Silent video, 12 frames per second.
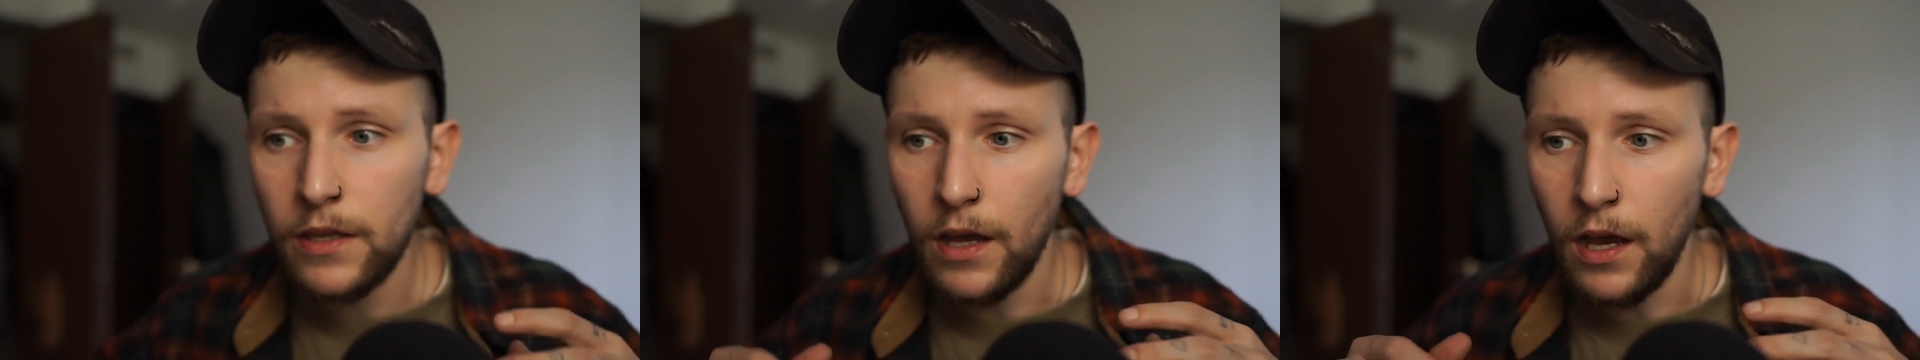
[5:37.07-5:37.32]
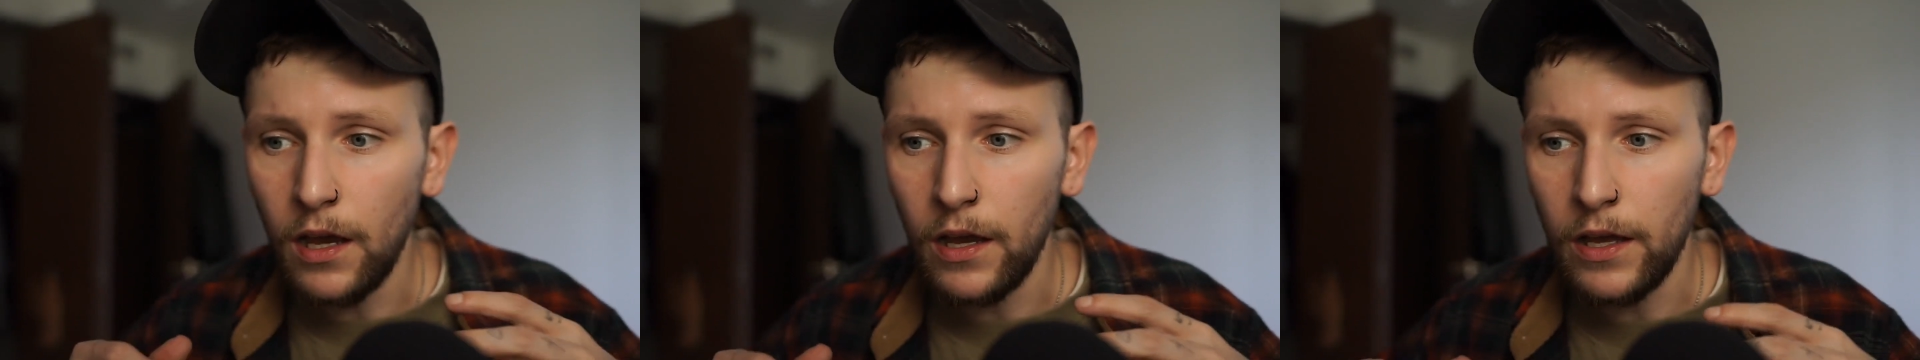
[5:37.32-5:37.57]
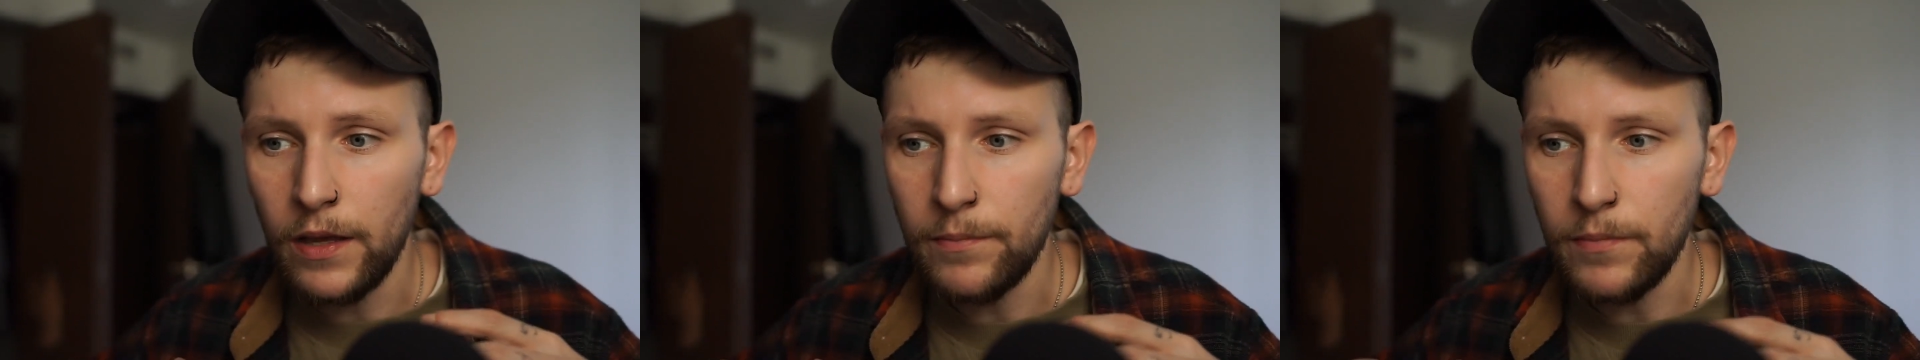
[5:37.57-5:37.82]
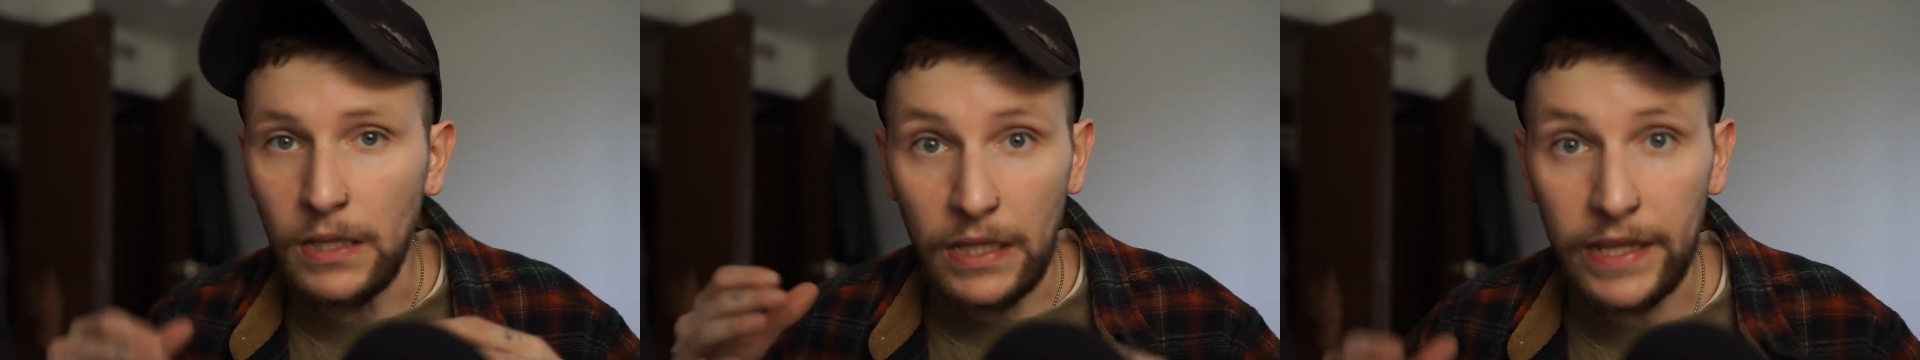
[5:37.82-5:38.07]

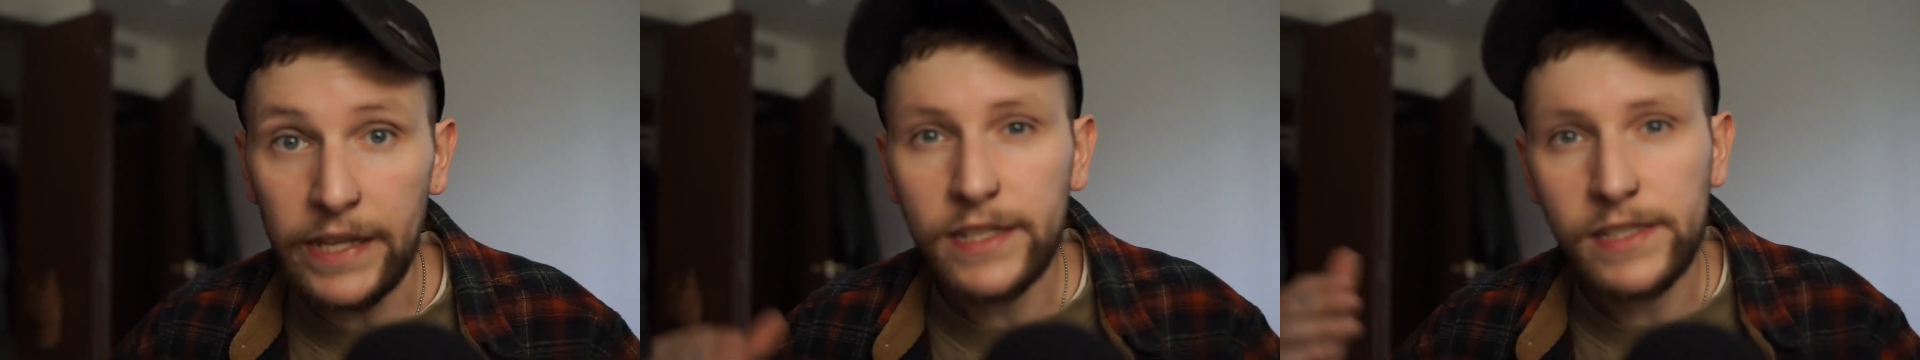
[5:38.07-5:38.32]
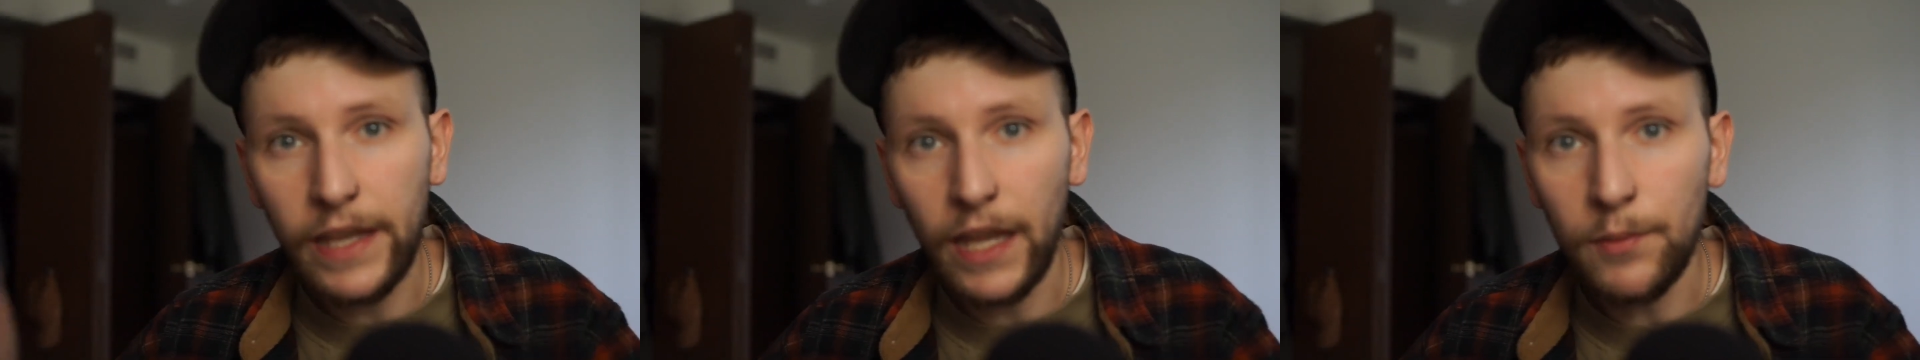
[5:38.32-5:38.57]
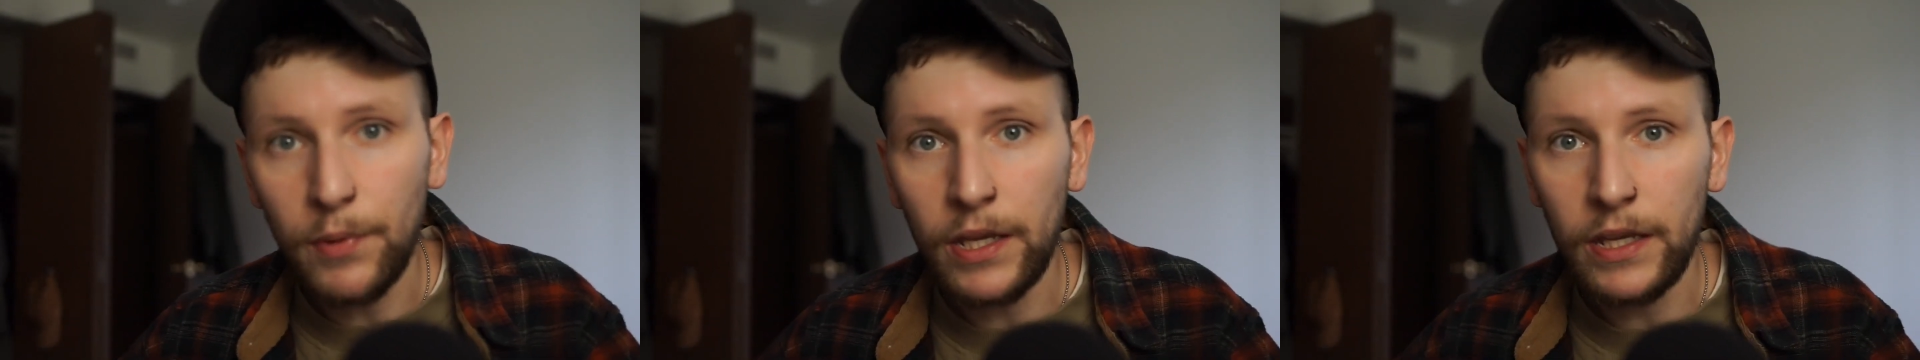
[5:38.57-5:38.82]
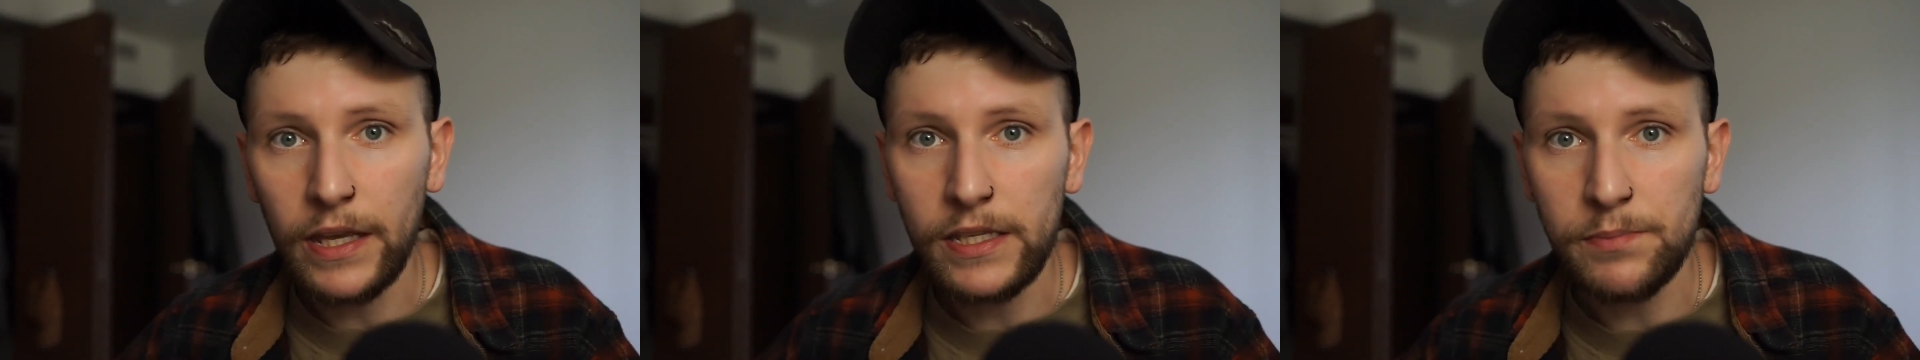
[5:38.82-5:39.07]
Linux
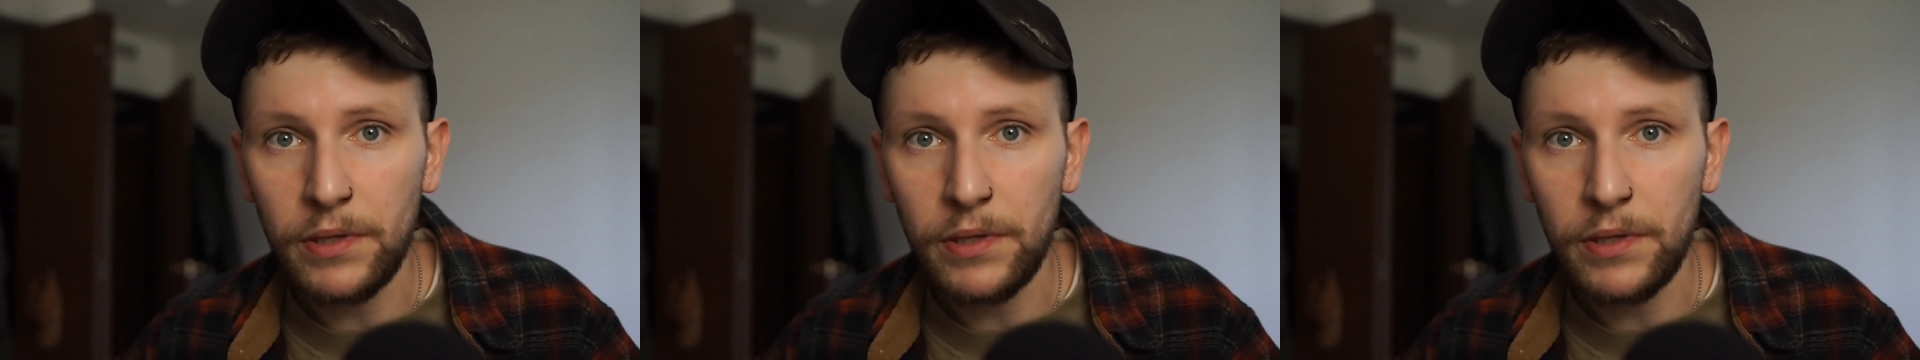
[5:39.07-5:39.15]
gaming has